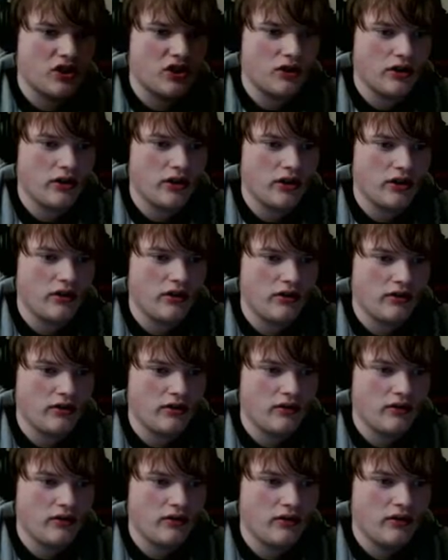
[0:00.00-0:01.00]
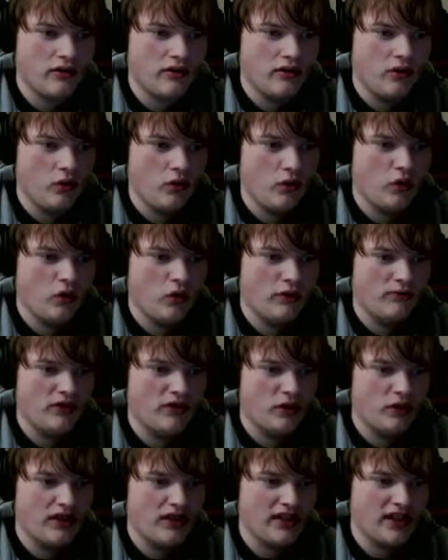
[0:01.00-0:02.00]
chilly. Oh, I'm
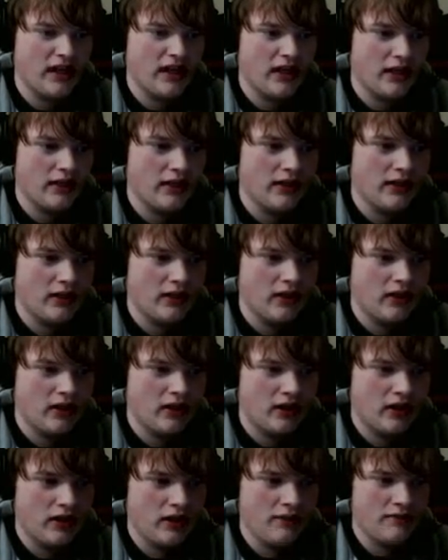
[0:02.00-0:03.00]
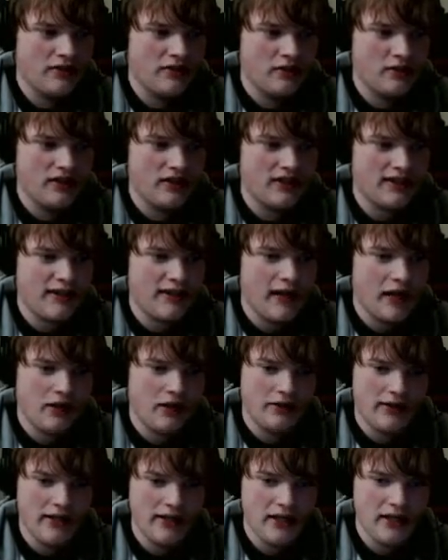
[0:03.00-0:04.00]
so scared. I'm so
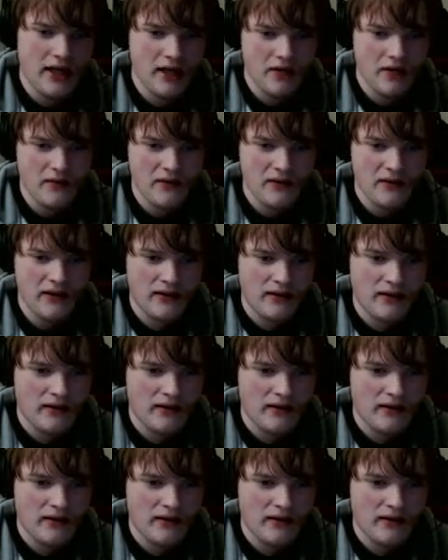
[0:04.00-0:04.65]
scared right now.